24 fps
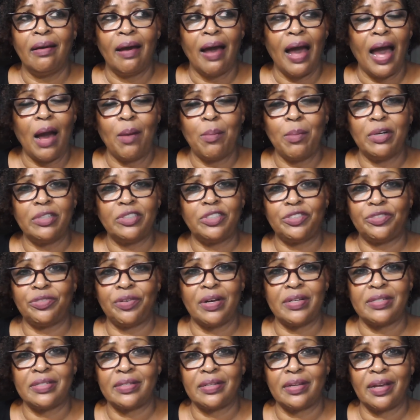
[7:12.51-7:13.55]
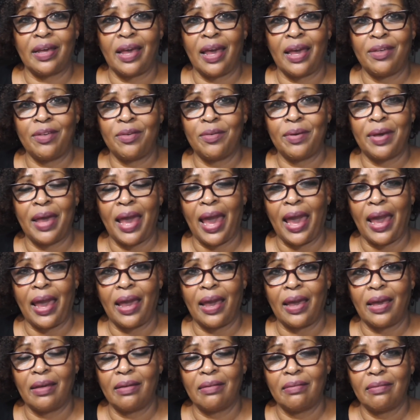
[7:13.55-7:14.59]
How much trust can you
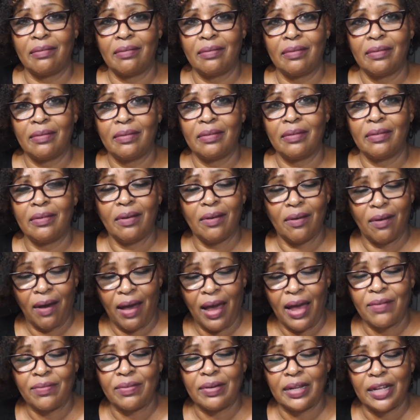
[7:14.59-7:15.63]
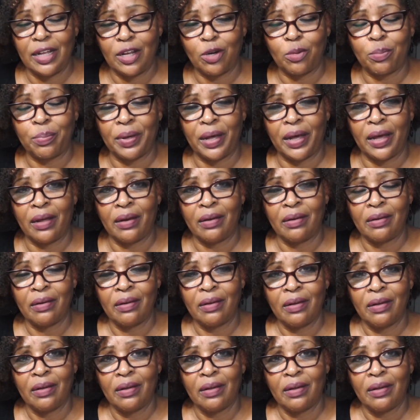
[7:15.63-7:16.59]
gain? You have a little bit.